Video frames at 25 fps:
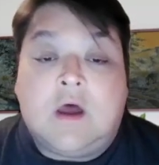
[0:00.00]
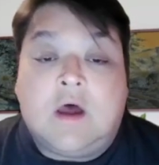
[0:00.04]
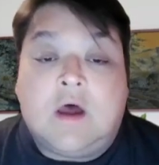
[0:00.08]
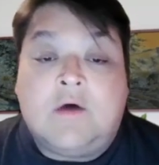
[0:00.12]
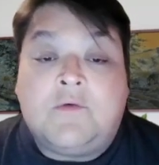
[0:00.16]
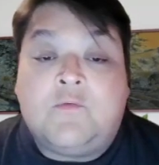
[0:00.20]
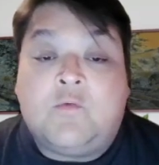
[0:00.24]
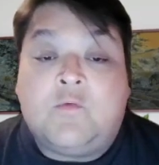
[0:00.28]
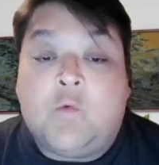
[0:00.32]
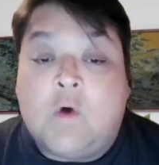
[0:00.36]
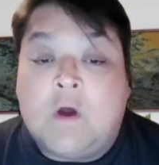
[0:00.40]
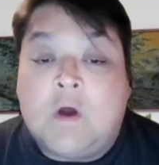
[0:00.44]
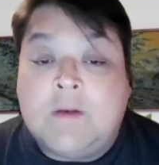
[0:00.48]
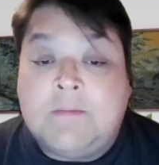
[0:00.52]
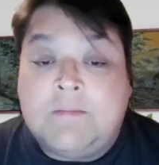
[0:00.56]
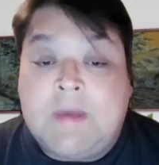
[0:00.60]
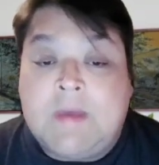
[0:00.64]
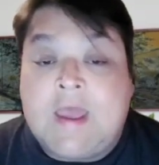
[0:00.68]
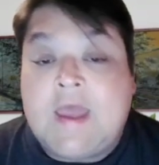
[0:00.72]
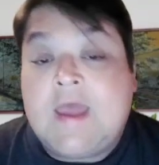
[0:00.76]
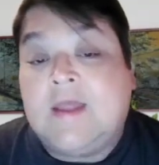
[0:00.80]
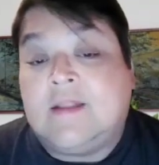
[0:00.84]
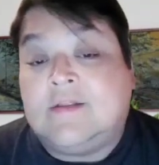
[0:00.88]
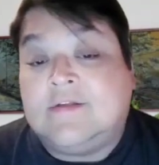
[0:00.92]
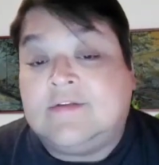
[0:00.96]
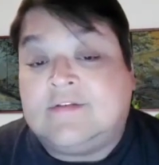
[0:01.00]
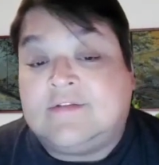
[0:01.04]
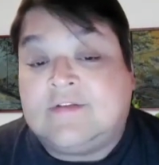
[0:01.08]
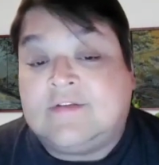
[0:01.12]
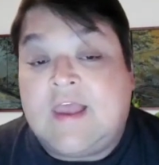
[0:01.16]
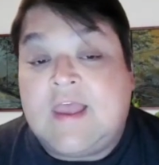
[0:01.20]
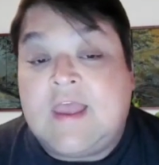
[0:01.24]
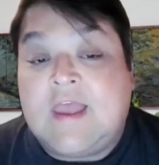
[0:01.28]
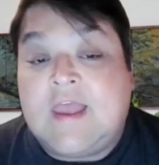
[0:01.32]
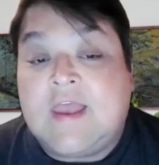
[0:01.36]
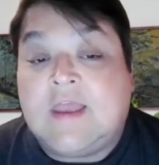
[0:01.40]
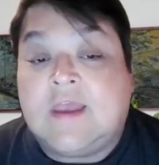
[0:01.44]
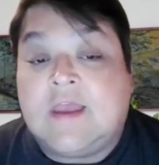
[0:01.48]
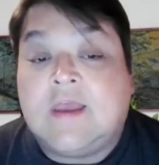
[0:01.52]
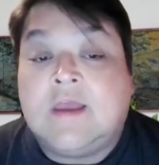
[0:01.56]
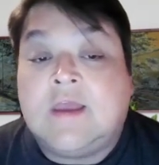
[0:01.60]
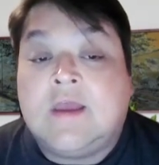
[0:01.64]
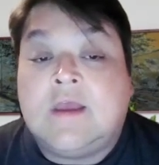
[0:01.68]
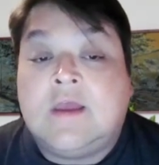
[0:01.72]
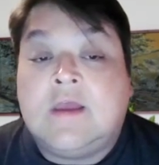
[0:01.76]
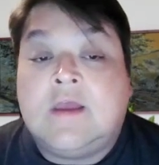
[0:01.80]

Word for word: of one man, saying,